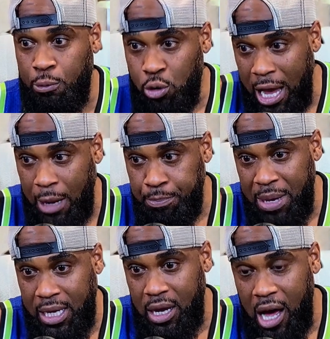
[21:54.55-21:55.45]
You got to
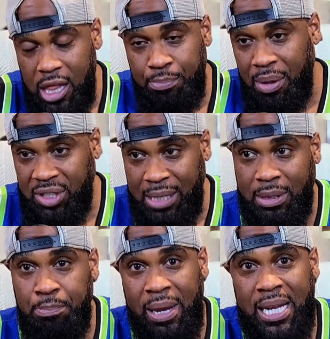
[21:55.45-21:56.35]
pick other brothers up to
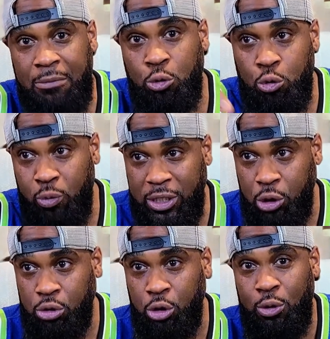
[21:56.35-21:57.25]
be in that room with you,
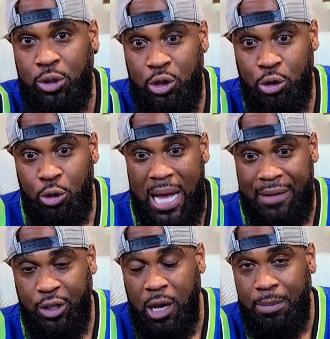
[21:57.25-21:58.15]
so you'll have a
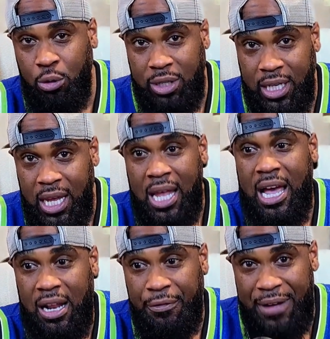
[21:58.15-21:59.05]
community and
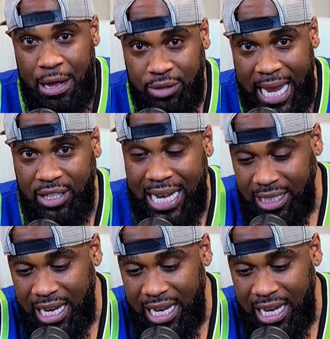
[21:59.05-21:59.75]
a foundation. That's how your